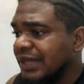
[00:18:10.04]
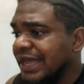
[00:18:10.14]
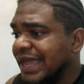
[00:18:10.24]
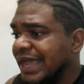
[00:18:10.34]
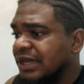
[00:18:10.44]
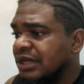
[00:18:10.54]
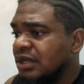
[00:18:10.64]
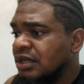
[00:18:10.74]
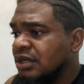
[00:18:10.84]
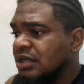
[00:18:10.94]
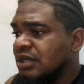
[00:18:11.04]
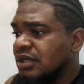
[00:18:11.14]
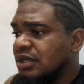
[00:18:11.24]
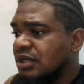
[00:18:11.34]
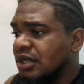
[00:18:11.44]
and
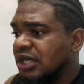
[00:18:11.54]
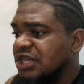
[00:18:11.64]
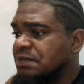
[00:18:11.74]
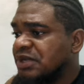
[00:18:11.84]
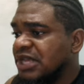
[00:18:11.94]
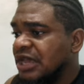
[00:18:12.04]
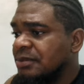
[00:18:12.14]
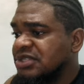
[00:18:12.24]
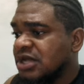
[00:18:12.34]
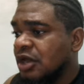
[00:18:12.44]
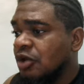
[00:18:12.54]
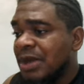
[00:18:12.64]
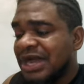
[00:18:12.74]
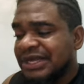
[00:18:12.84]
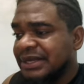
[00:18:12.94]
8 p.m. is gonna go
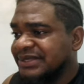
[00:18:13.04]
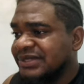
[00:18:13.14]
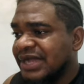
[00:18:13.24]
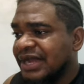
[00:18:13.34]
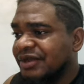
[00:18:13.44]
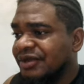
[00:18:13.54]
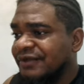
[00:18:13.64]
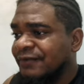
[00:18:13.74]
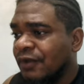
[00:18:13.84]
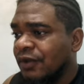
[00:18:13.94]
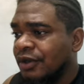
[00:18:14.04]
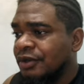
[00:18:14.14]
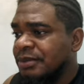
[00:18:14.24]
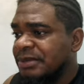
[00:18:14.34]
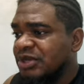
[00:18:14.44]
back, I guess, to the category
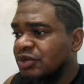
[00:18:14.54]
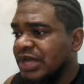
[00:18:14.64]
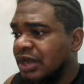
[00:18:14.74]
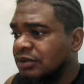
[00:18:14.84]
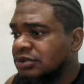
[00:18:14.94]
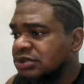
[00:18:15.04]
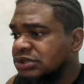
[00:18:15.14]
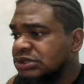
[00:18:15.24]
4, maybe go down.